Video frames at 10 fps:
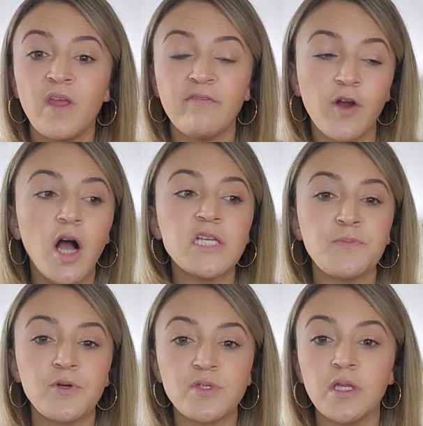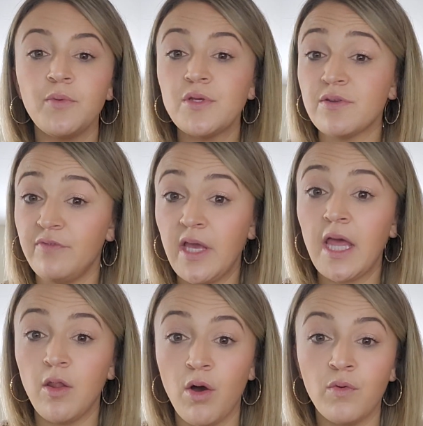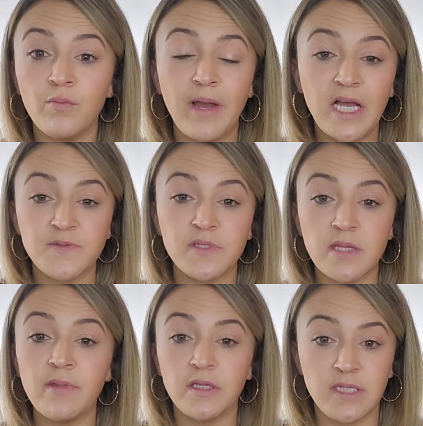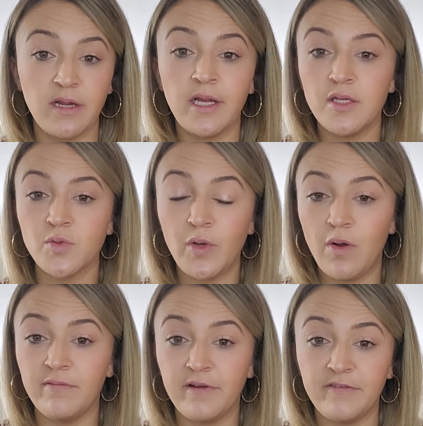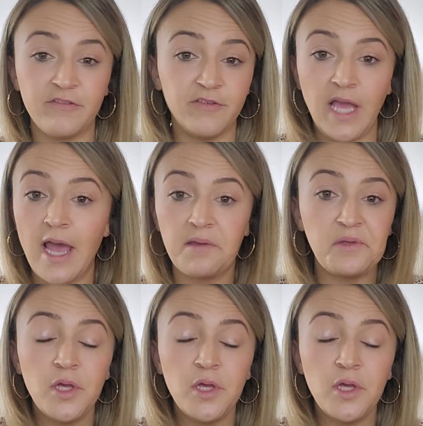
For us personally, we use a VA loan. My husband's in the military, so we qualify for VA.